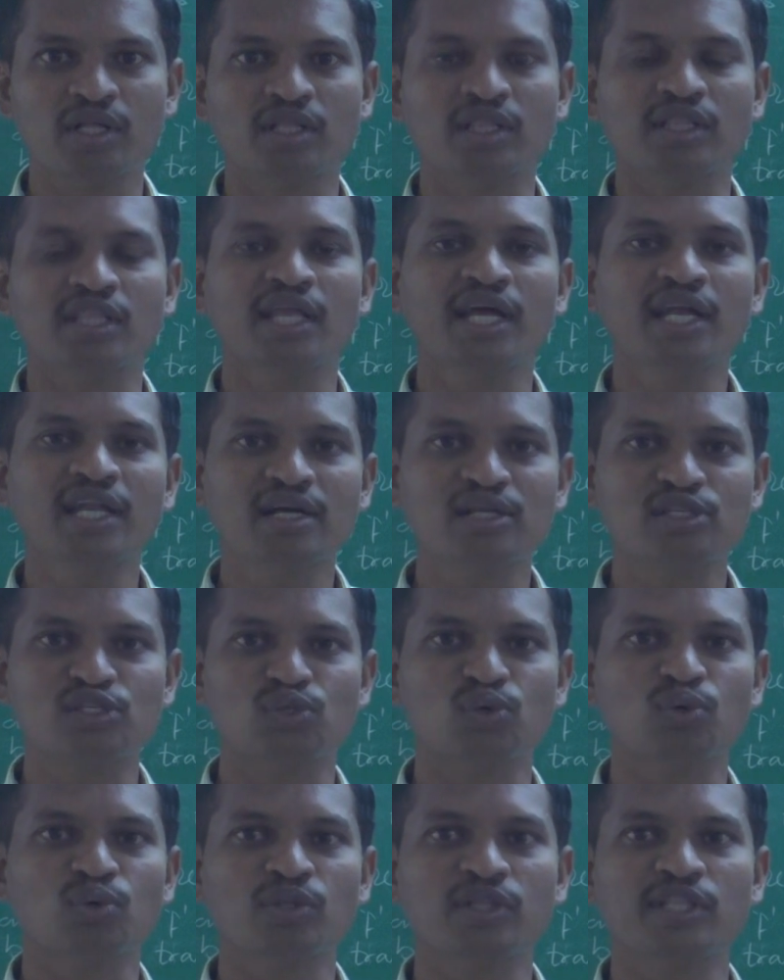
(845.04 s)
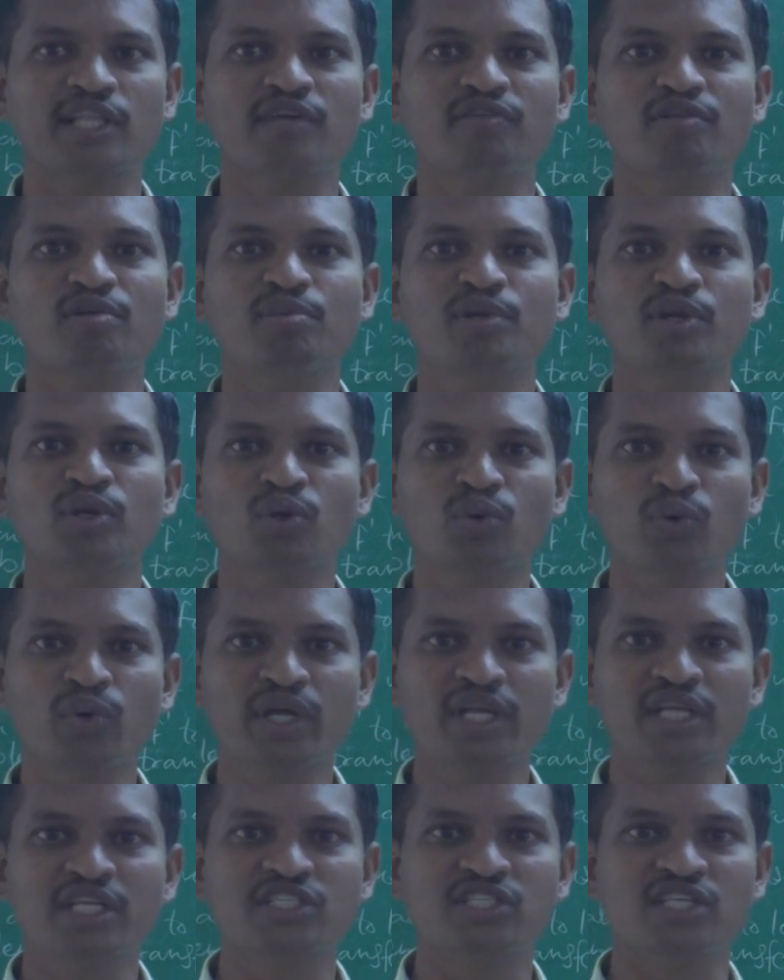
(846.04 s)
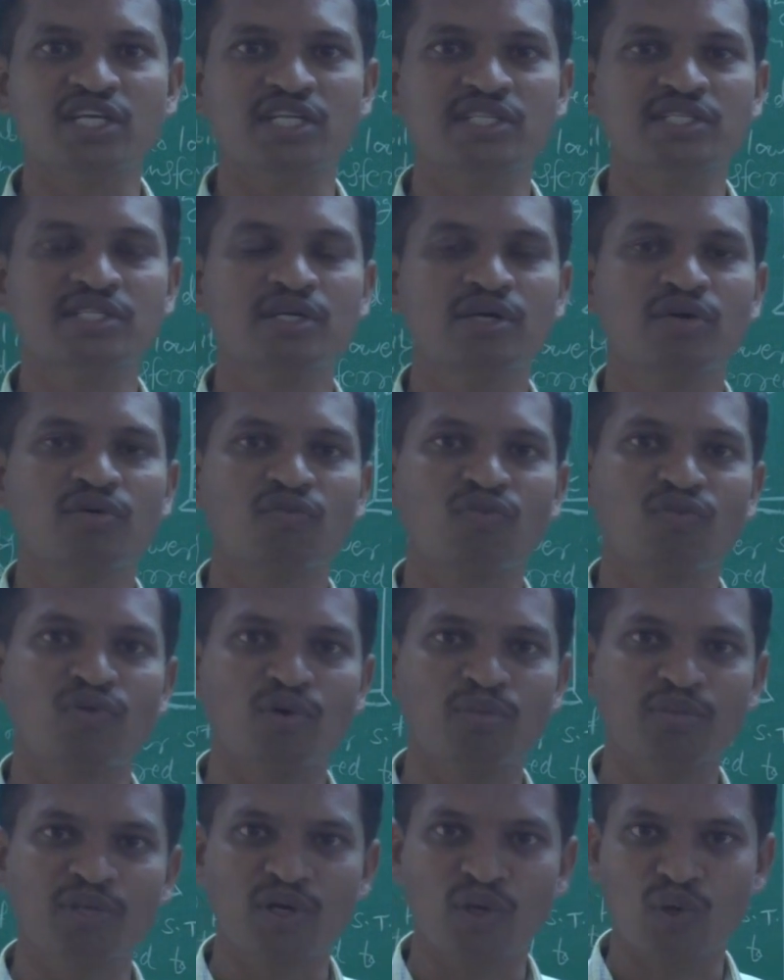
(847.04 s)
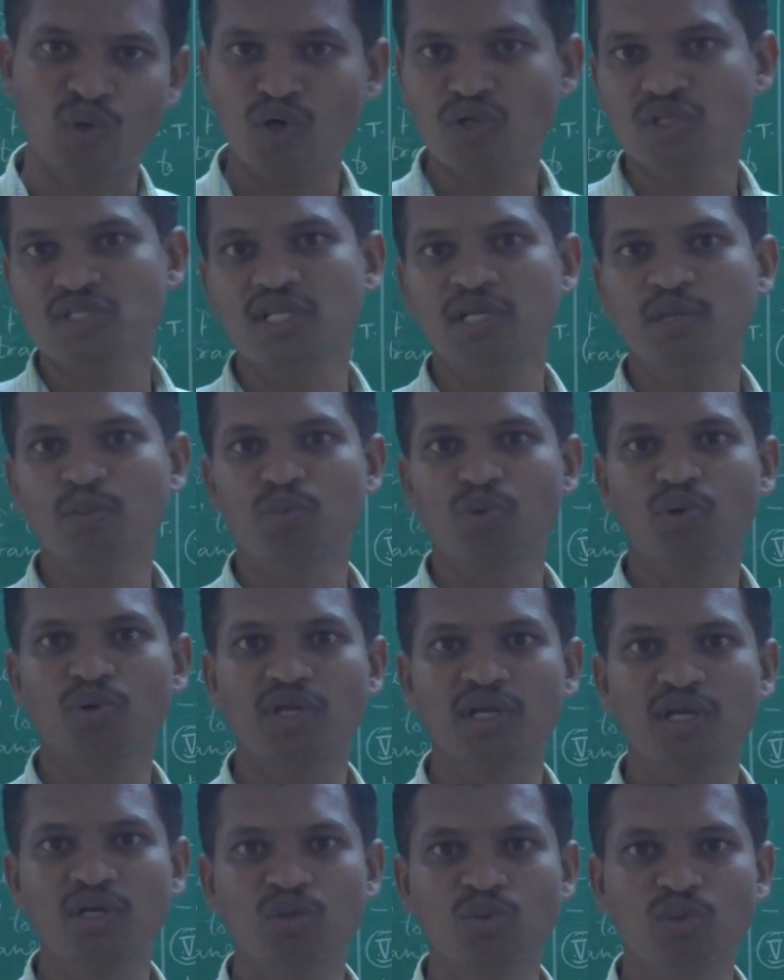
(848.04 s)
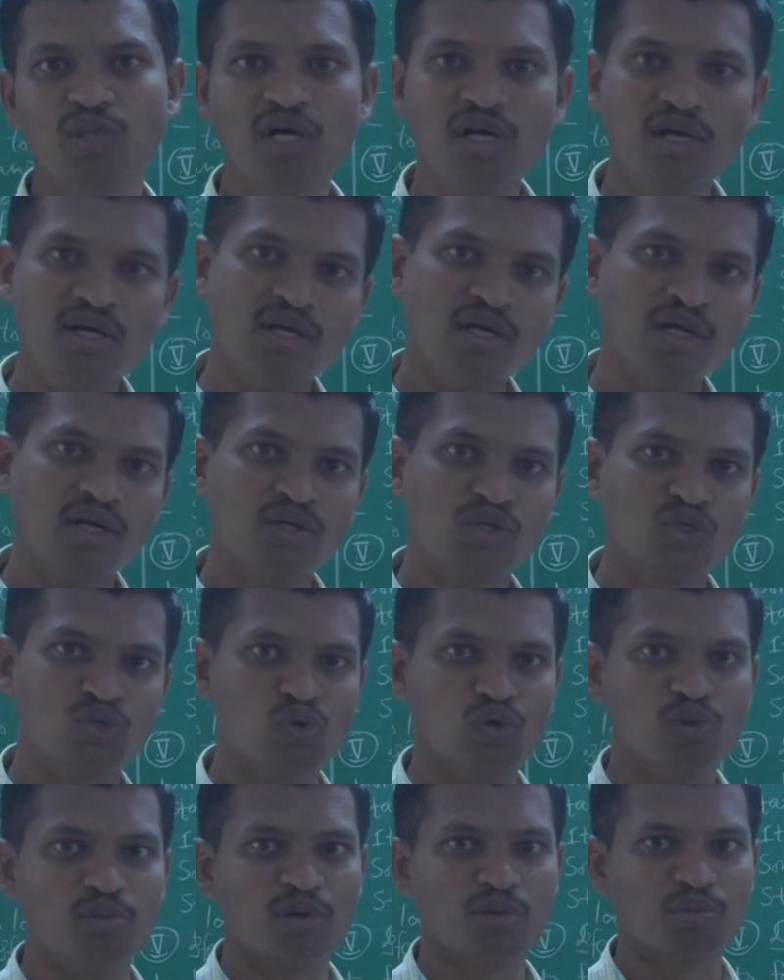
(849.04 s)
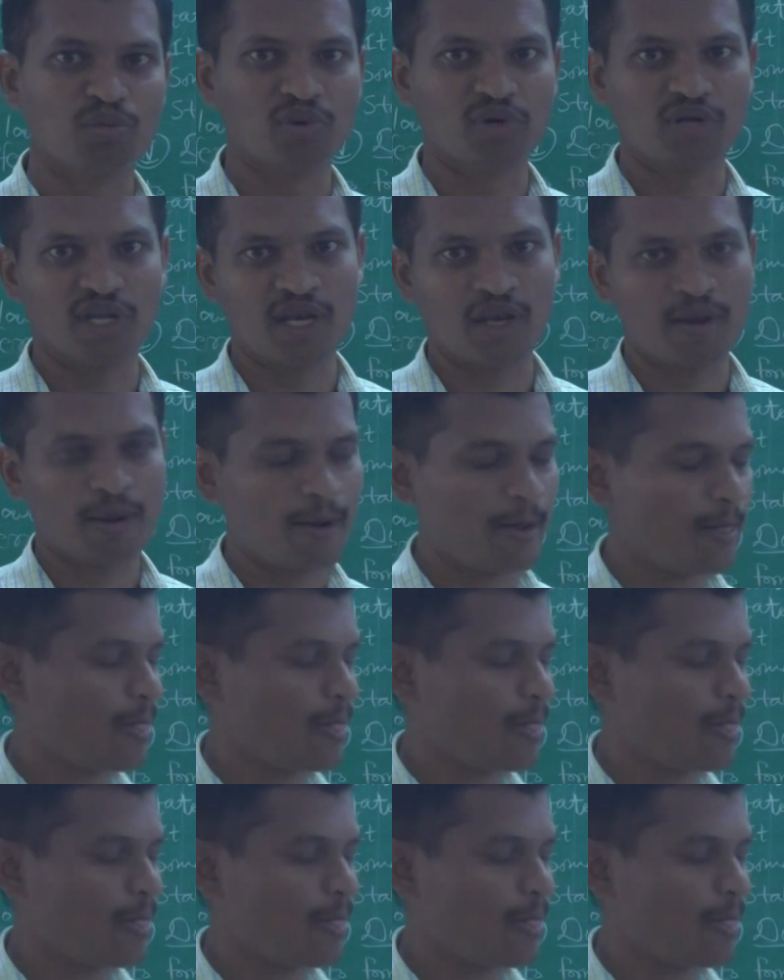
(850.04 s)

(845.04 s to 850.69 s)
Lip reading: then also there will be no any change from the cross-linked protein to the soluble protein.